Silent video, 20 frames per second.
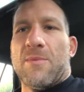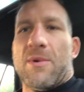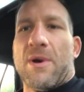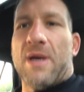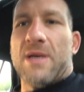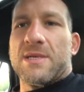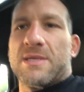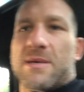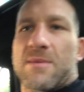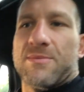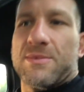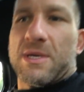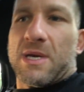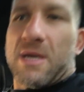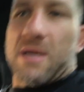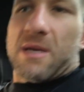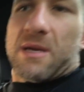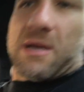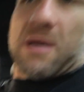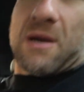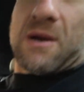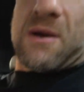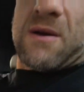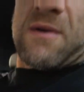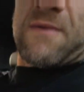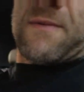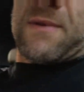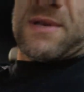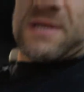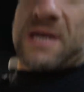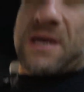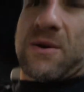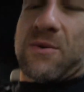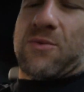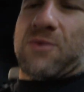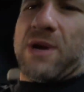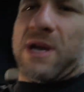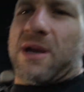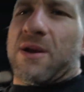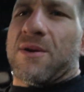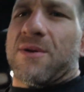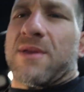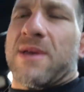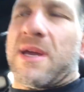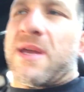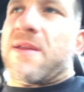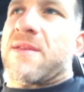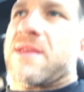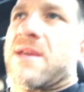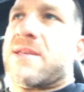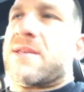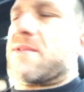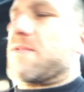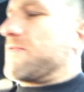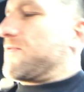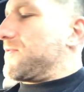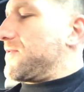my bicep taken care of. It's like weird. Like it doesn't